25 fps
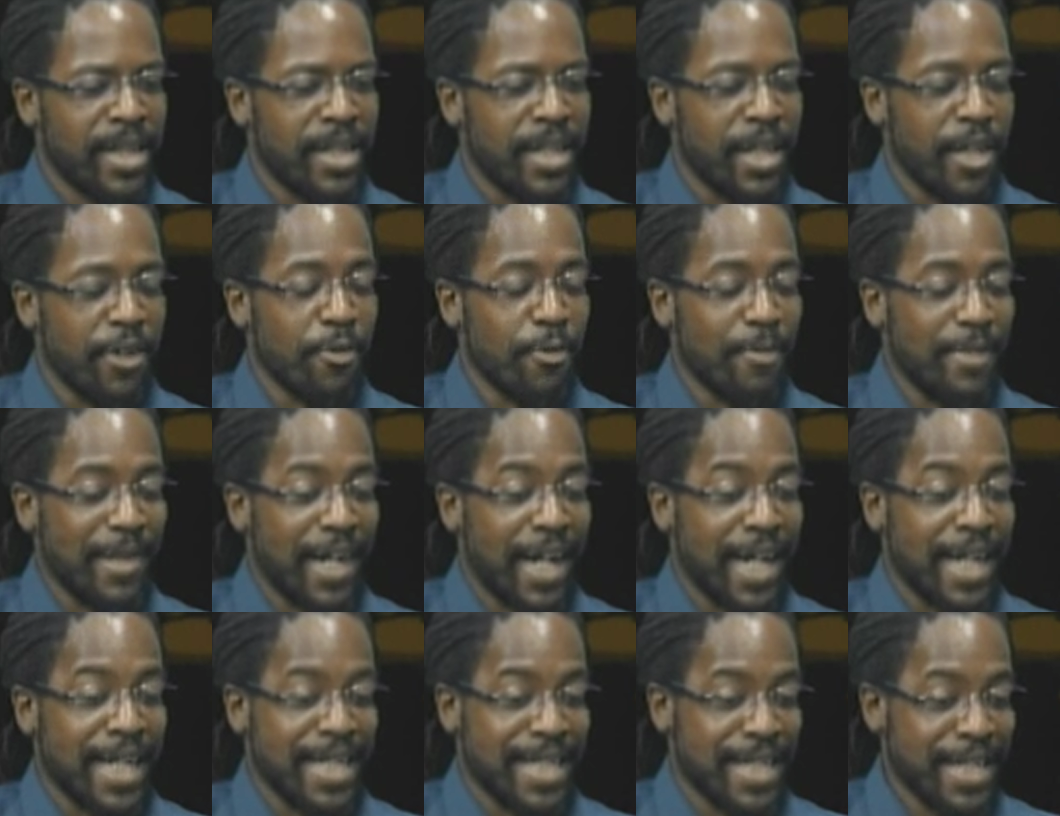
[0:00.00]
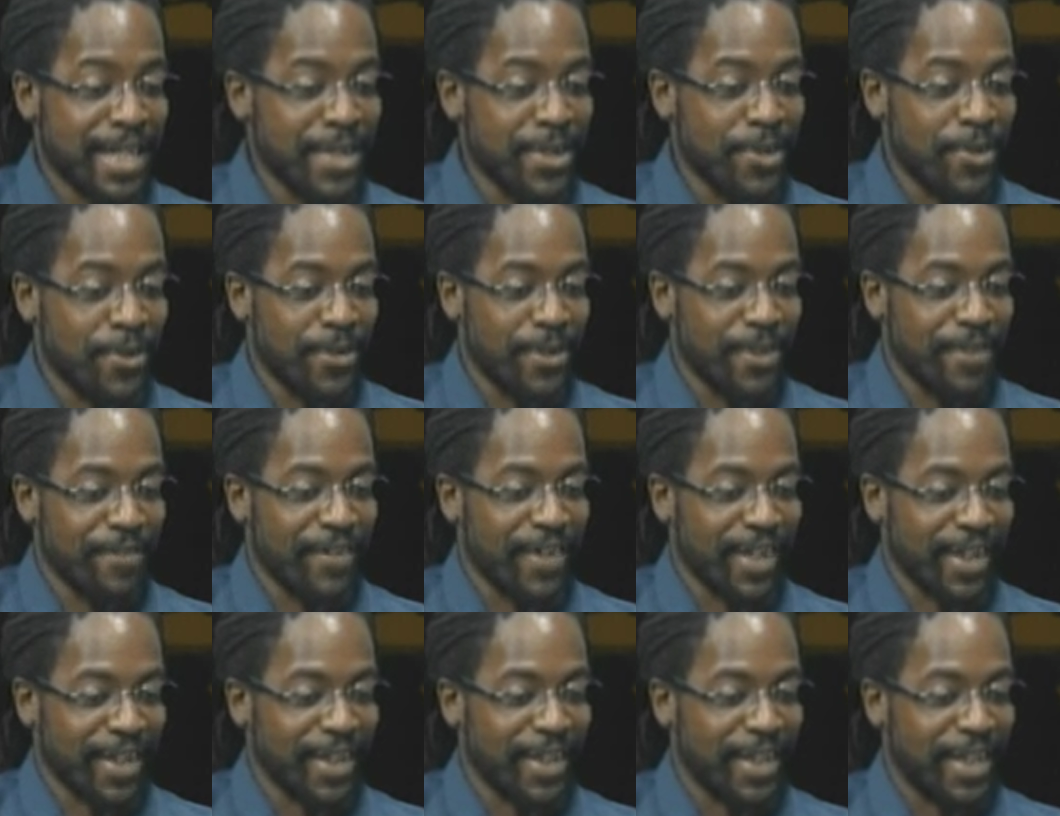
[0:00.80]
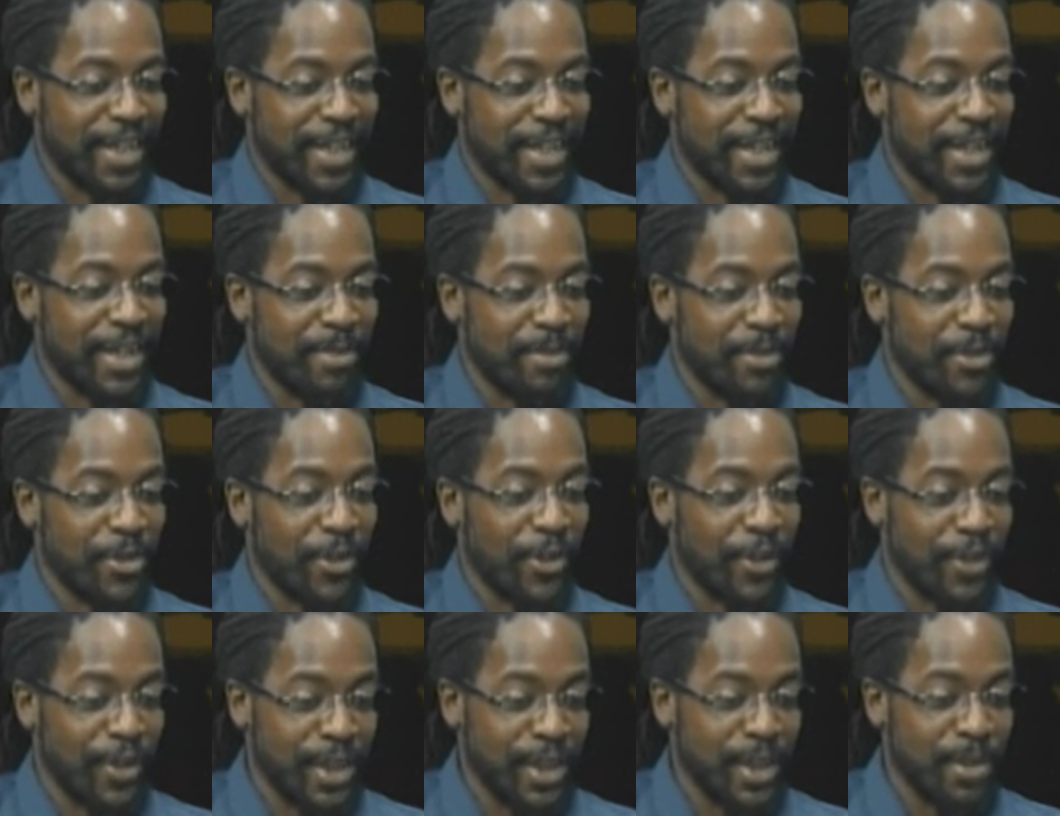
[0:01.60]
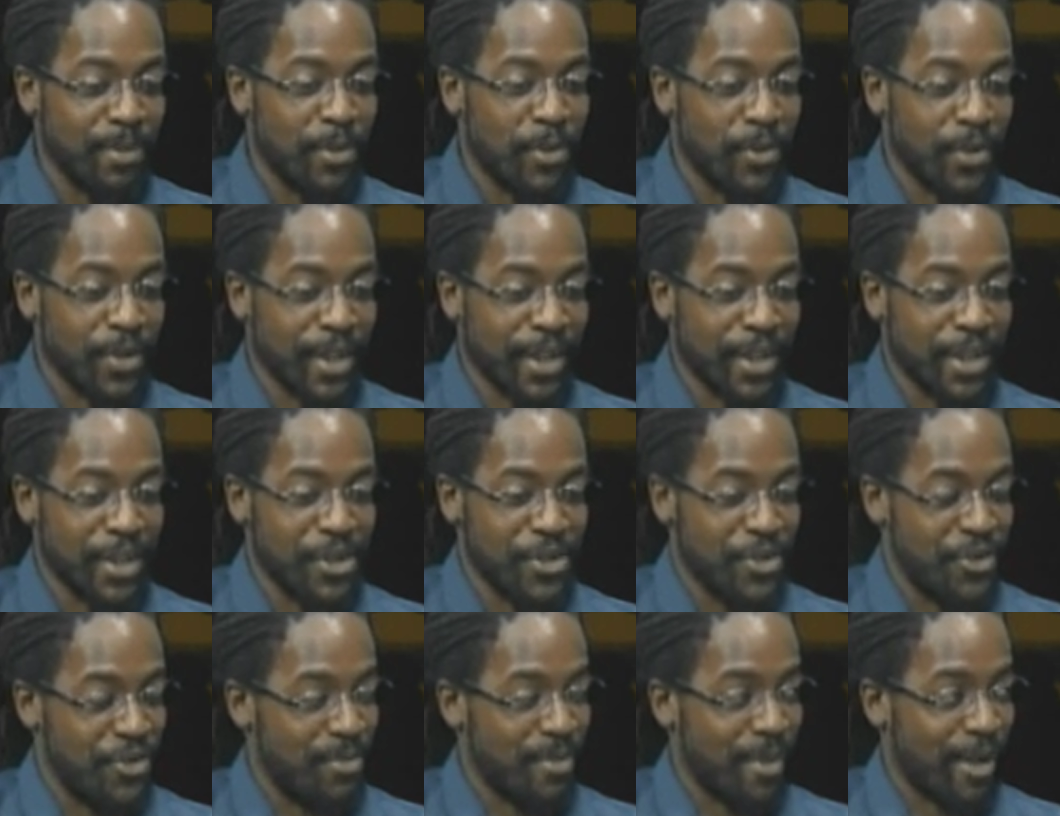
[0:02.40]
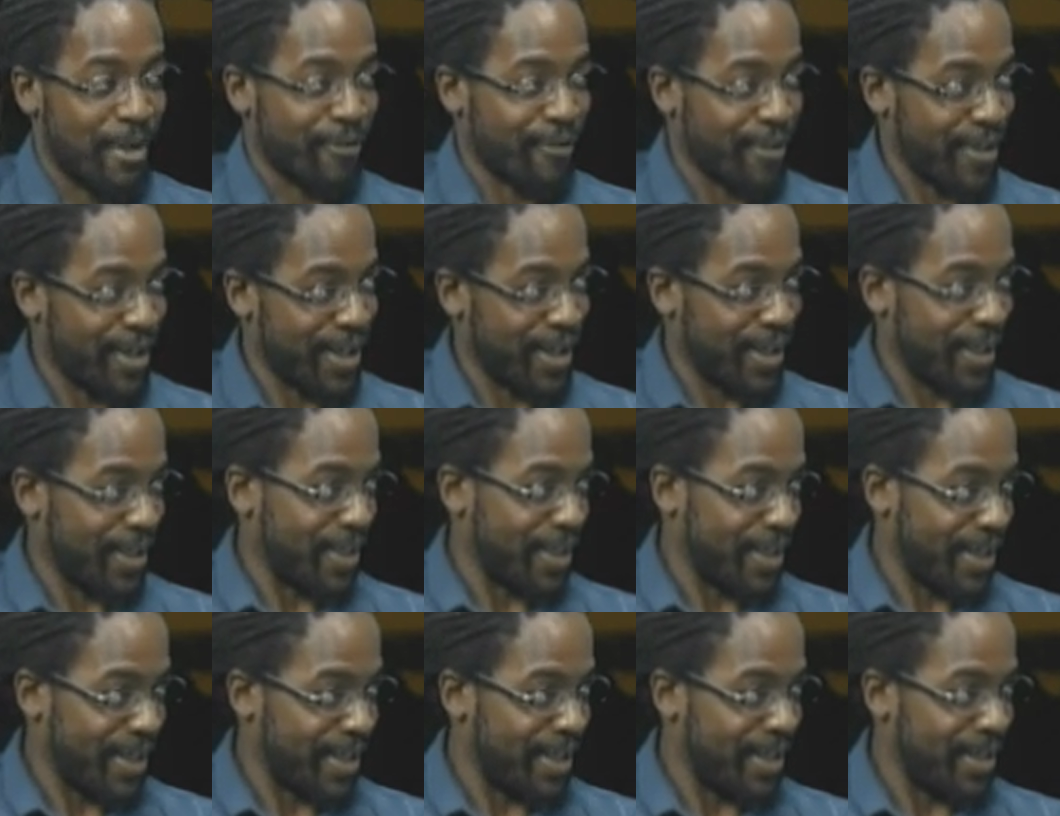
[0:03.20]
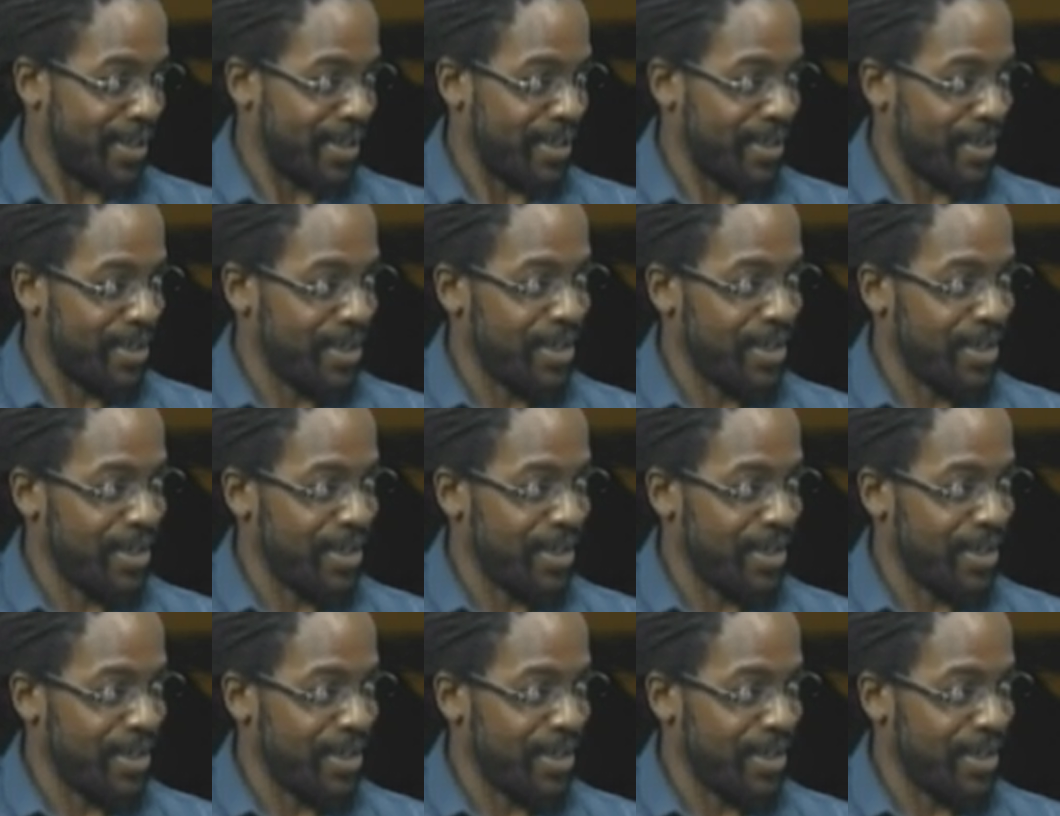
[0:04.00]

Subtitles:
It would be ideal if I could get up early in the morning and do my writing then,